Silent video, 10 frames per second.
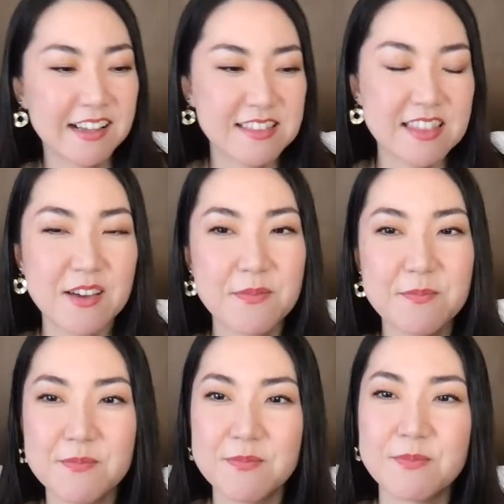The
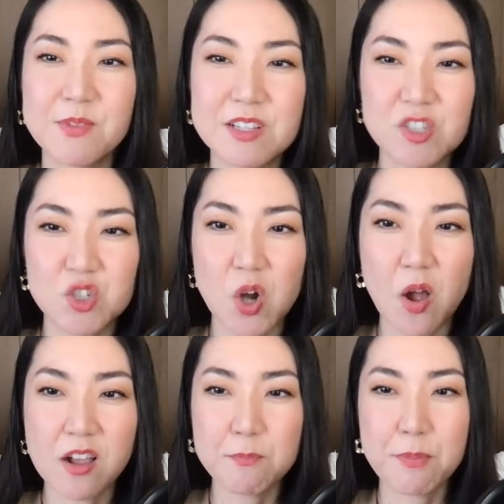
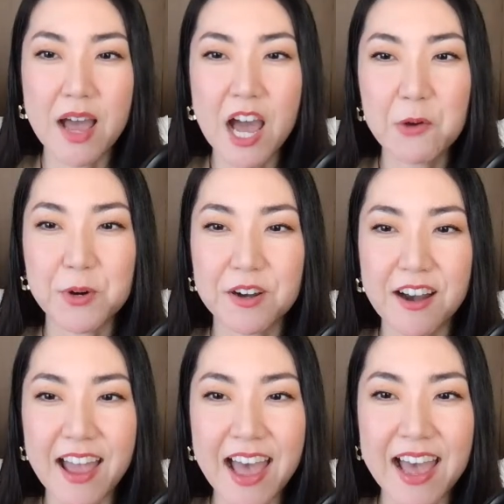strong power
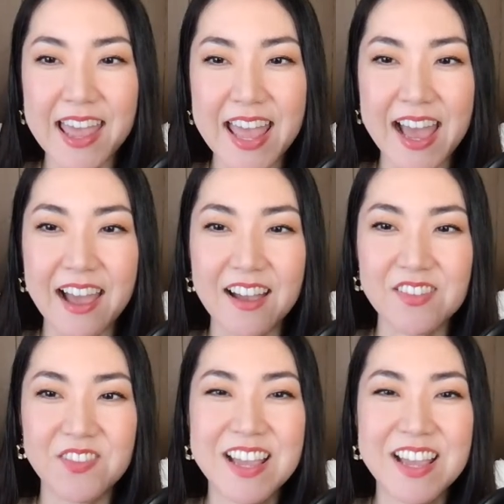I have.